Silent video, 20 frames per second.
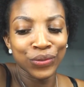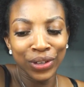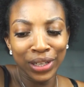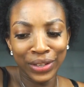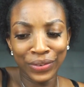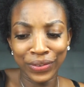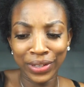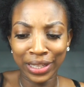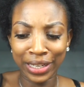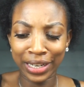really,
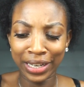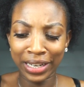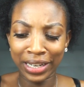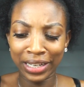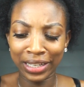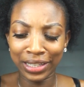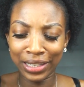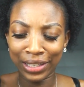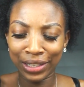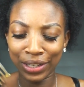really
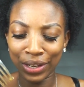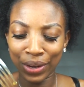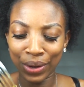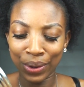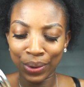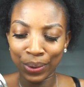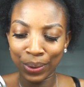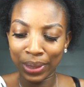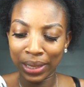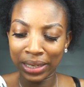good.
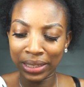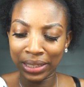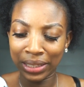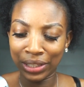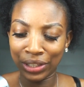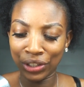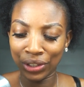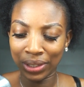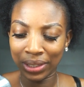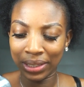So
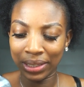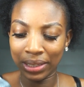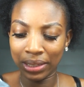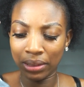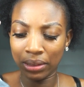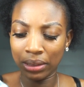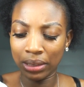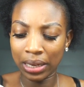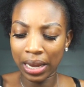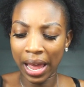let's just
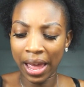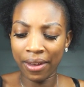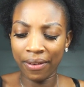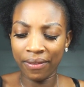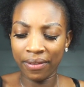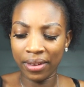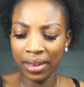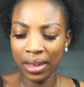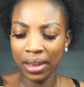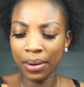
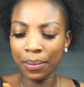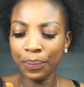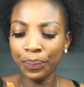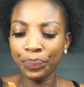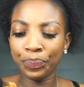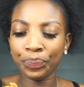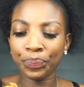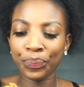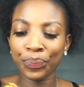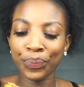dive in.